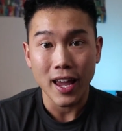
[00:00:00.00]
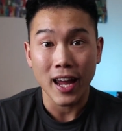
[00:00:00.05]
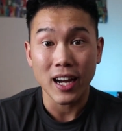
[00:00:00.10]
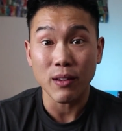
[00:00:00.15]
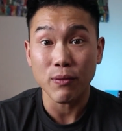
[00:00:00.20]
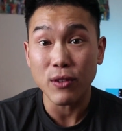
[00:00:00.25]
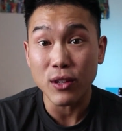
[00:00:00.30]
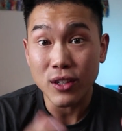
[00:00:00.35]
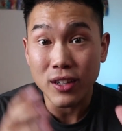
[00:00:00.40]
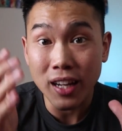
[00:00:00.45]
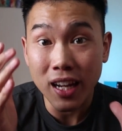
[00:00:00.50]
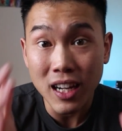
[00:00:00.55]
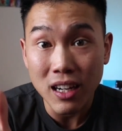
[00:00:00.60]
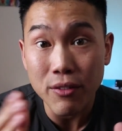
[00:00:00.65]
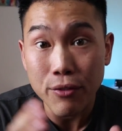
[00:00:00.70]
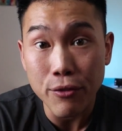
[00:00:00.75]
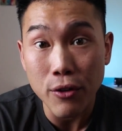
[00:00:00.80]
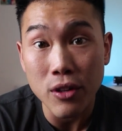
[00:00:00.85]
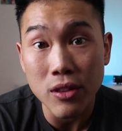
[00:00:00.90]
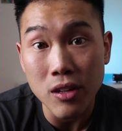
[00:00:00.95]
And if you
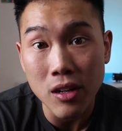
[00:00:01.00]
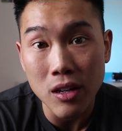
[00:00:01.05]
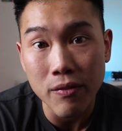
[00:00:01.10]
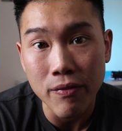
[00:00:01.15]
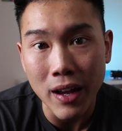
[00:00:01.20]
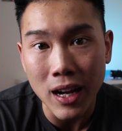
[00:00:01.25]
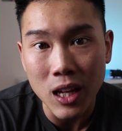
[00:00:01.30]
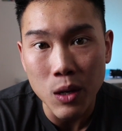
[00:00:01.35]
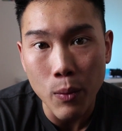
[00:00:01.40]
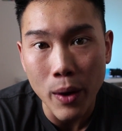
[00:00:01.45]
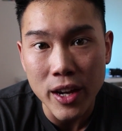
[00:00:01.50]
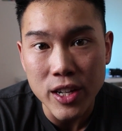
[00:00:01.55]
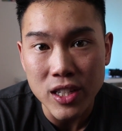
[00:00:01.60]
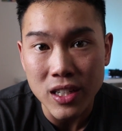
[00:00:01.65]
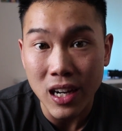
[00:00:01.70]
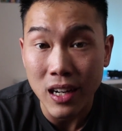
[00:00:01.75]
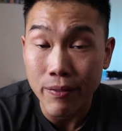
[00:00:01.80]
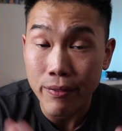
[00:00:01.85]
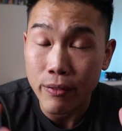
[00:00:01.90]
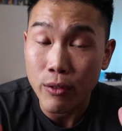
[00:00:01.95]
need a further
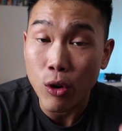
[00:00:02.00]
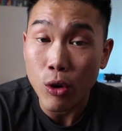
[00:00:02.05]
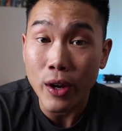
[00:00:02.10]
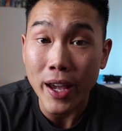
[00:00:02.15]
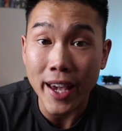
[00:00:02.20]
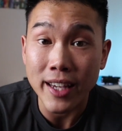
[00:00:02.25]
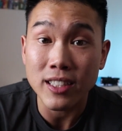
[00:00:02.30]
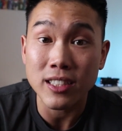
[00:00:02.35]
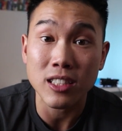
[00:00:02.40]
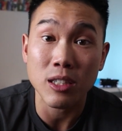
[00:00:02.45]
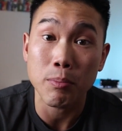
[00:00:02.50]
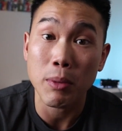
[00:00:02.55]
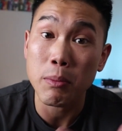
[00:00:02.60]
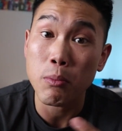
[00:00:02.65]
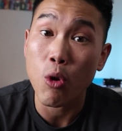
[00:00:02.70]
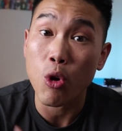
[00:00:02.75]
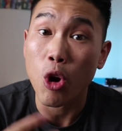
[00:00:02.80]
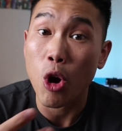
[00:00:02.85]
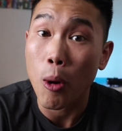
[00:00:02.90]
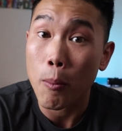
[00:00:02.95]
evaluation, and if your case is a
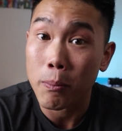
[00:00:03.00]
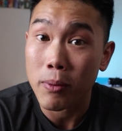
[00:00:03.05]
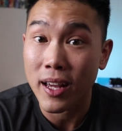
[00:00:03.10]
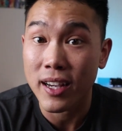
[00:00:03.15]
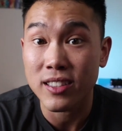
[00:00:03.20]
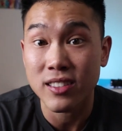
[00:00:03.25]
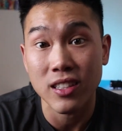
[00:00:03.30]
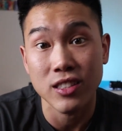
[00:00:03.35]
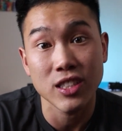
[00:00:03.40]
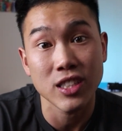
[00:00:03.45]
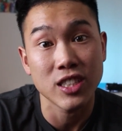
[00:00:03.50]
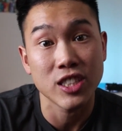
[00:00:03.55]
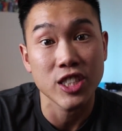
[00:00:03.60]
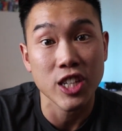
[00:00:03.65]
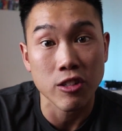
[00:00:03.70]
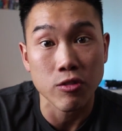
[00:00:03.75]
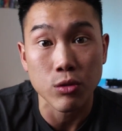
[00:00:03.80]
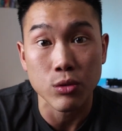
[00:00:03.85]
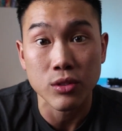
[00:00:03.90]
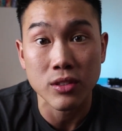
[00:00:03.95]
bit more complex than just
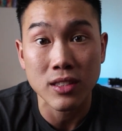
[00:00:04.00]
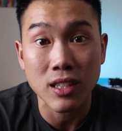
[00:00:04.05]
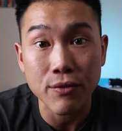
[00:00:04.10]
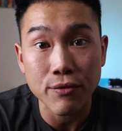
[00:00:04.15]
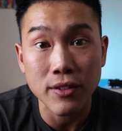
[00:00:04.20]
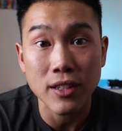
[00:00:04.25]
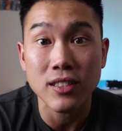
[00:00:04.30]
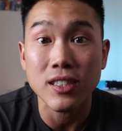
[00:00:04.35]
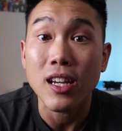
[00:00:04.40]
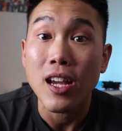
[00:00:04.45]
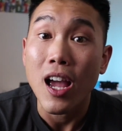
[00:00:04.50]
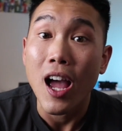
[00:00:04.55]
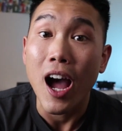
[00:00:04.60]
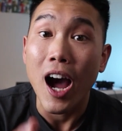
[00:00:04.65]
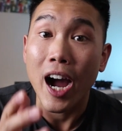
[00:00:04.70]
general stiffness,